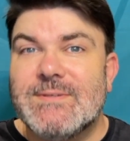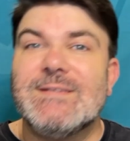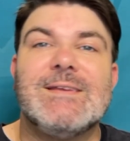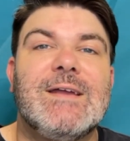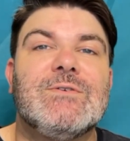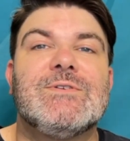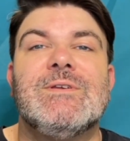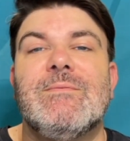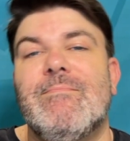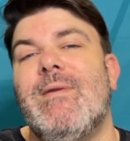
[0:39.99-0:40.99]
designers
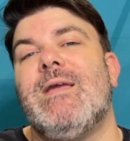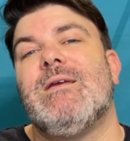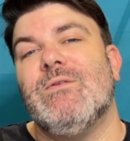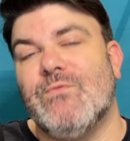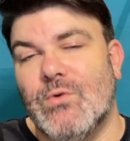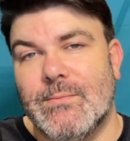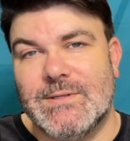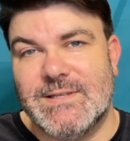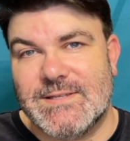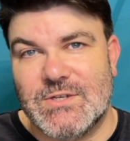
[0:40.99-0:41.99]
make informed
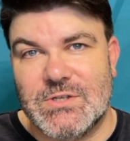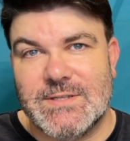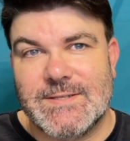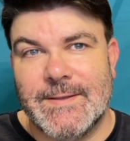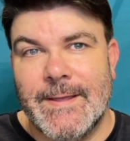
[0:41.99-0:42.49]
decisions.